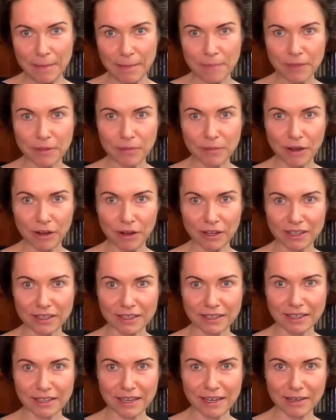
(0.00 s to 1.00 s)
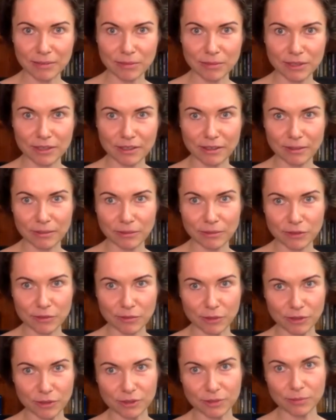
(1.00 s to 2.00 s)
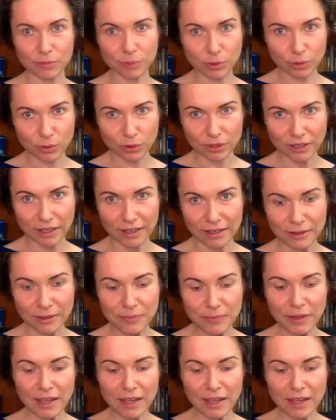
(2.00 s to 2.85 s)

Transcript: American Academy alumnus Martin Puchner,